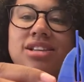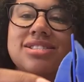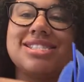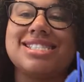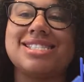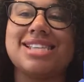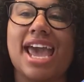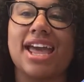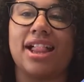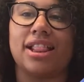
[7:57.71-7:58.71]

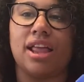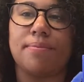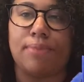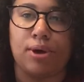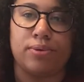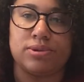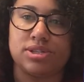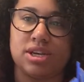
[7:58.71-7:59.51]
sailboat.